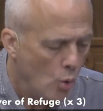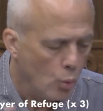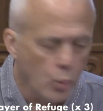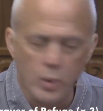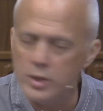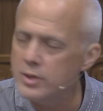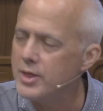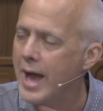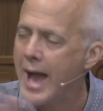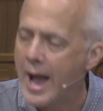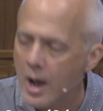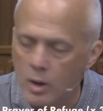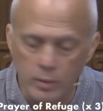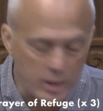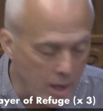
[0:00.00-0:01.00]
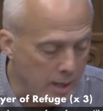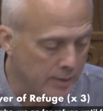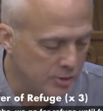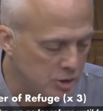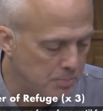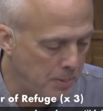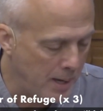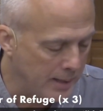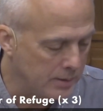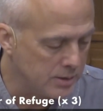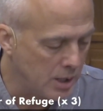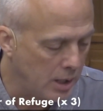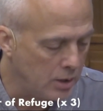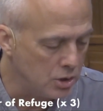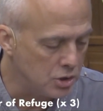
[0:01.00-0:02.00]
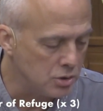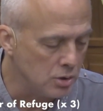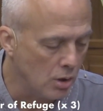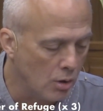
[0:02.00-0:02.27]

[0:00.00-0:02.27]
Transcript: without expectation